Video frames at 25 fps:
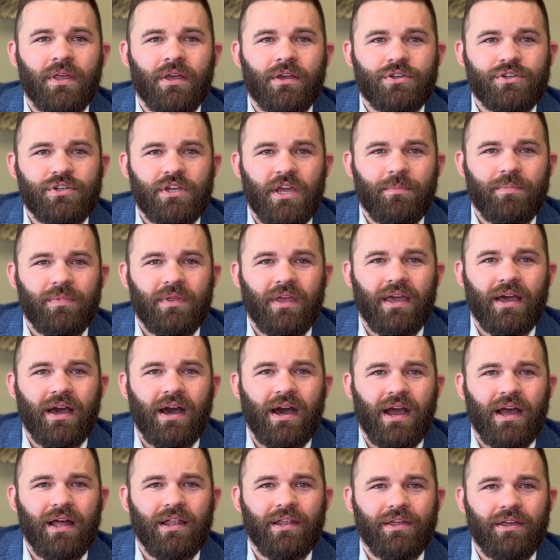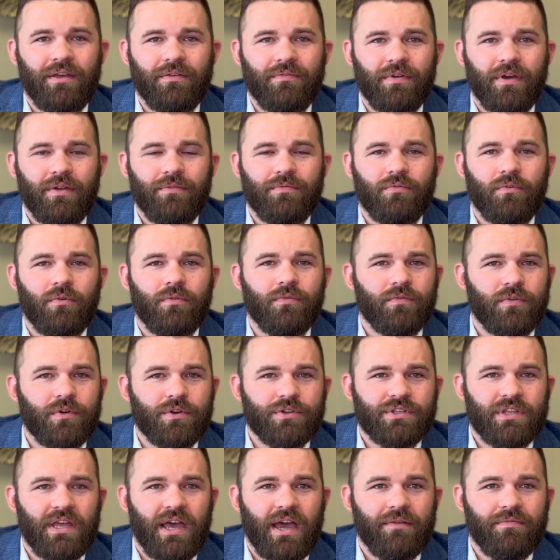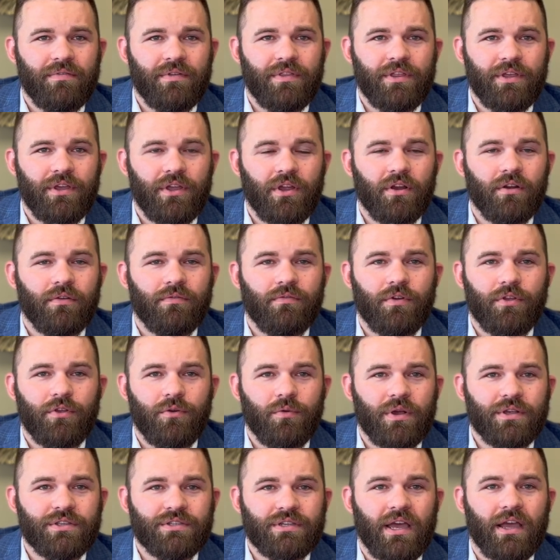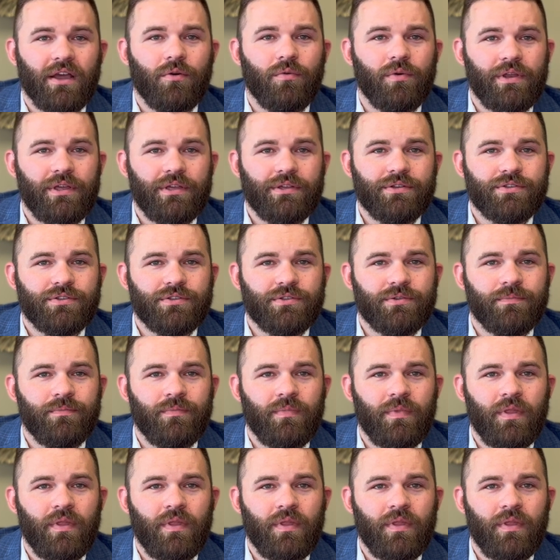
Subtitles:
shaped a highly eventful first half of the year for U.S. equities.